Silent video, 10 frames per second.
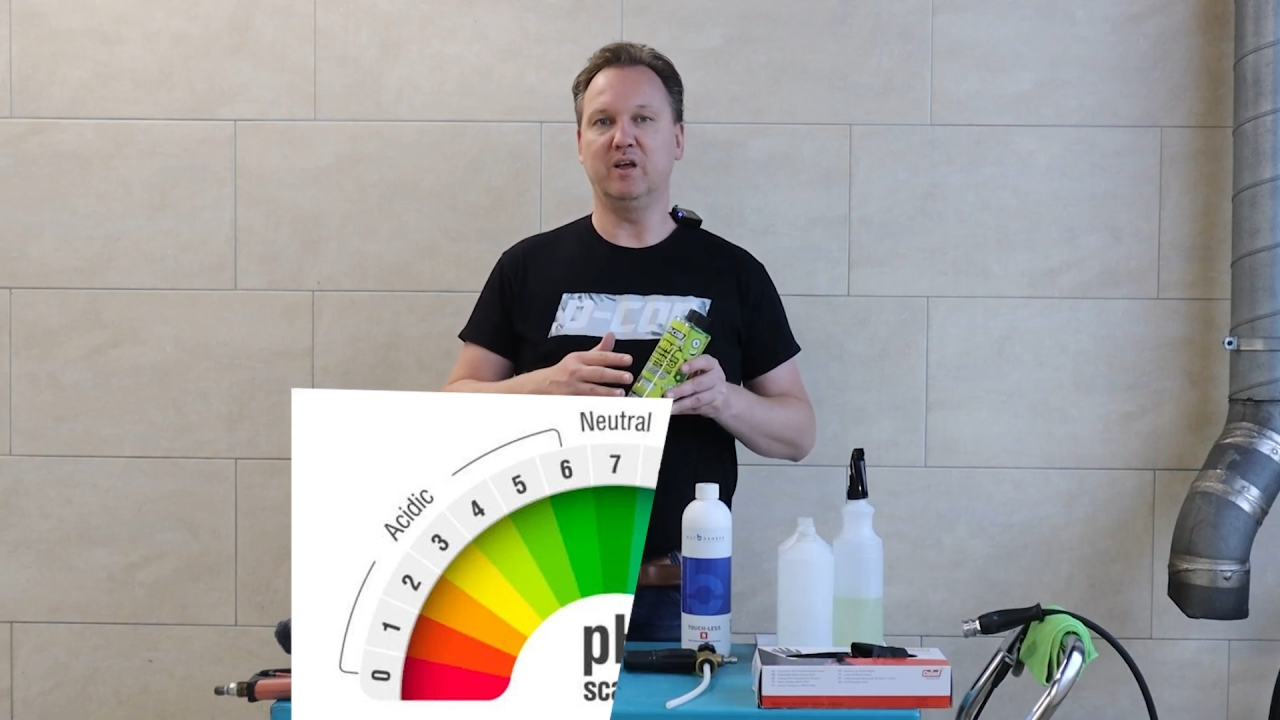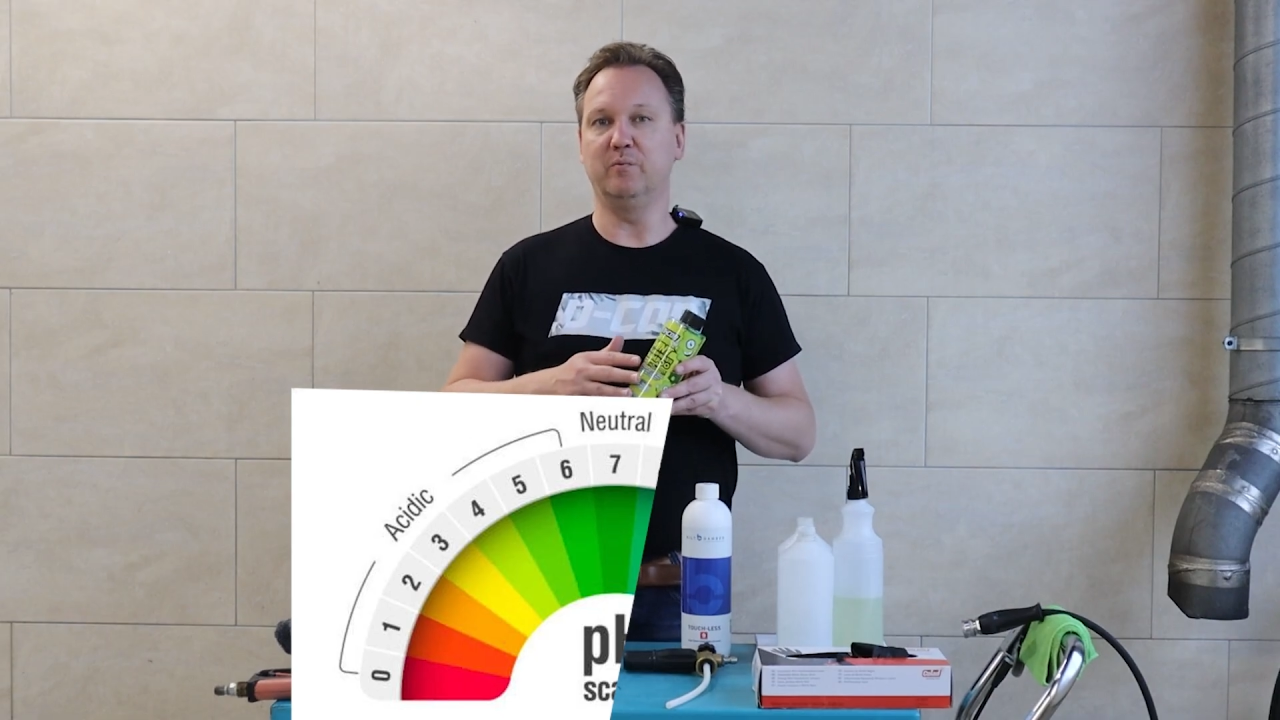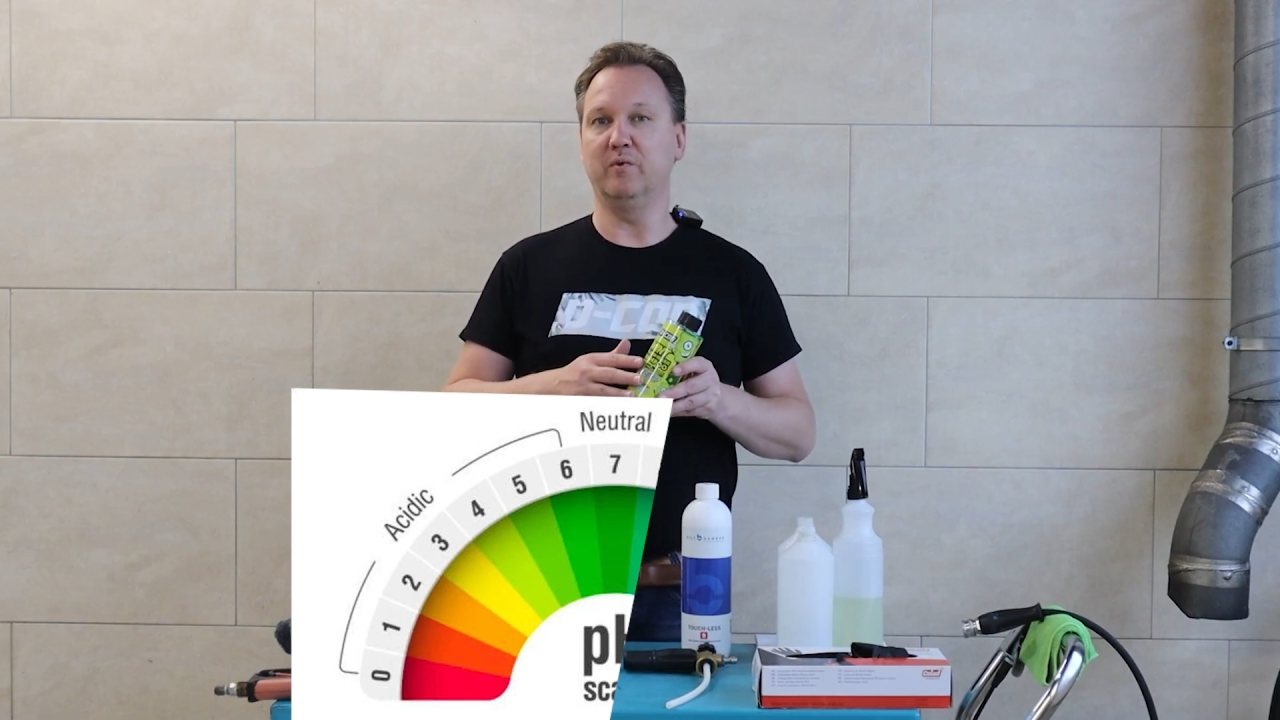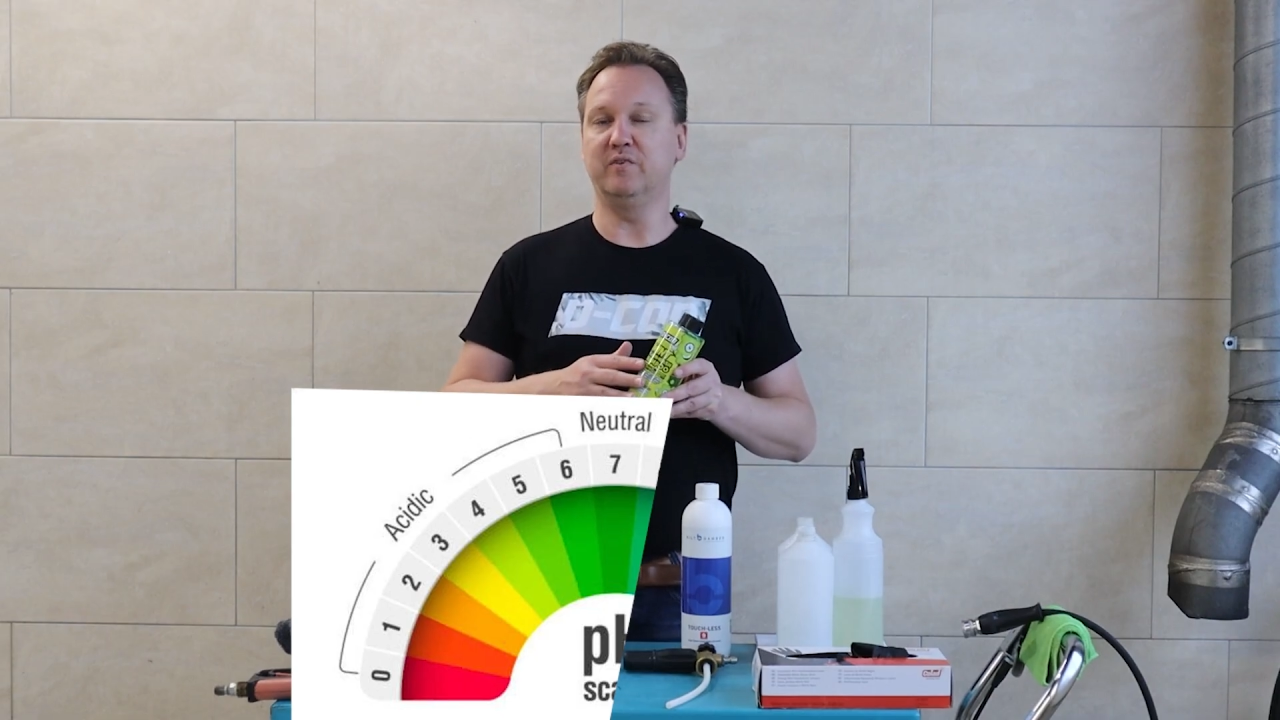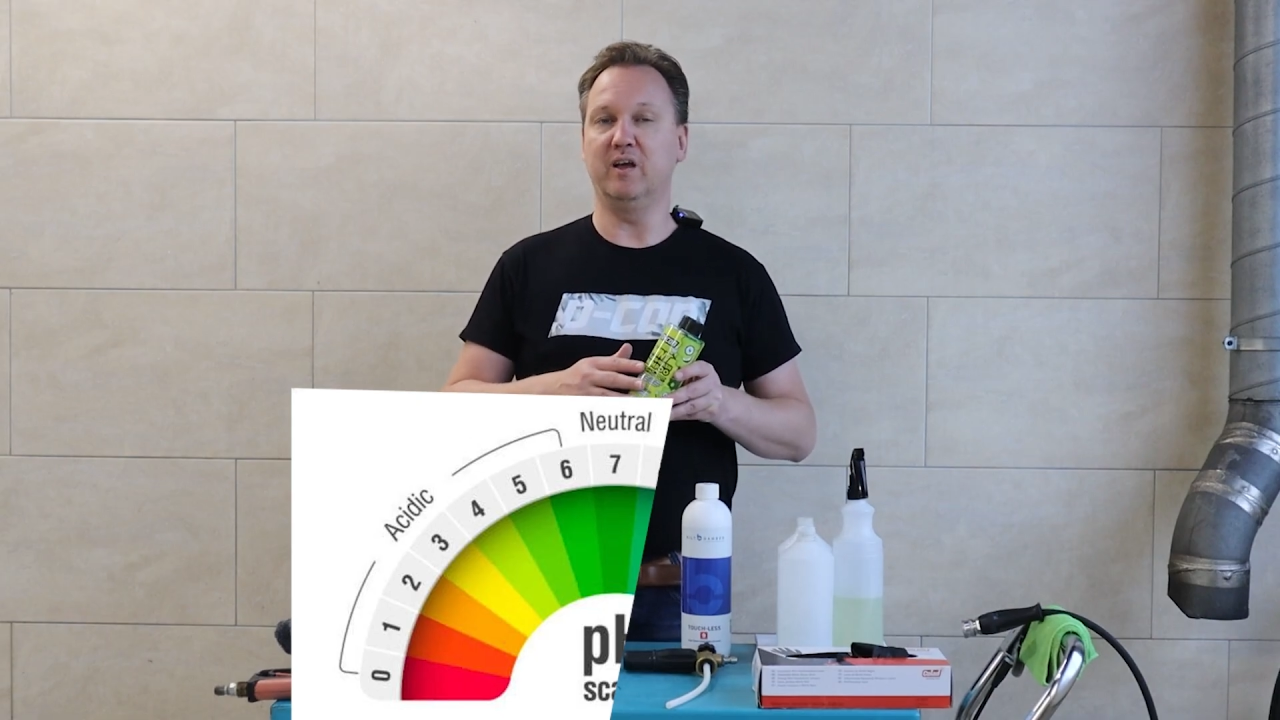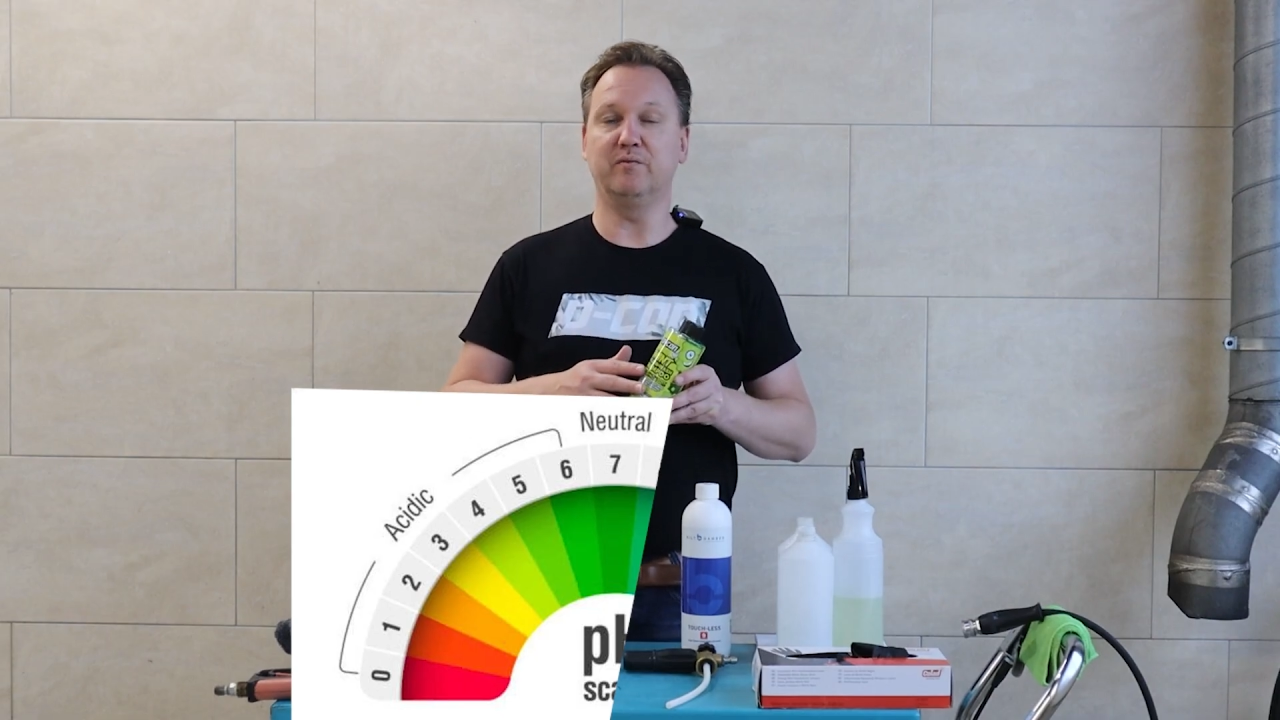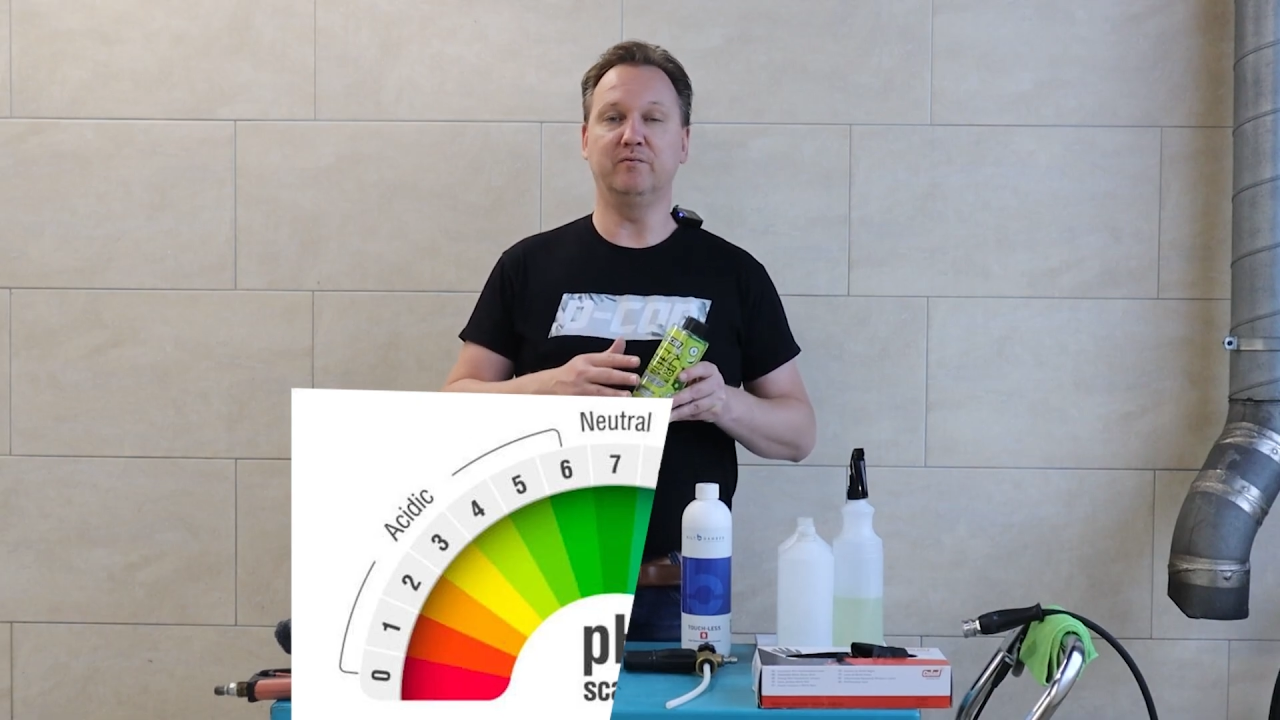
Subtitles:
and with that